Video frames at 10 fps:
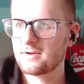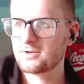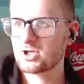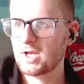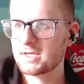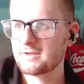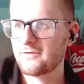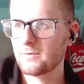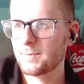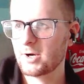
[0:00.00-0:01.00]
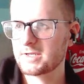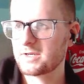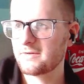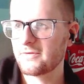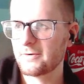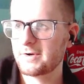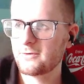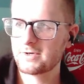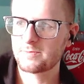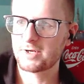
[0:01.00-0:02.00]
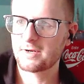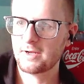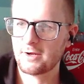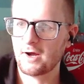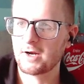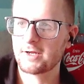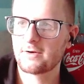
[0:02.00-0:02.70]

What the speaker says: the former president for an endorsement and got it.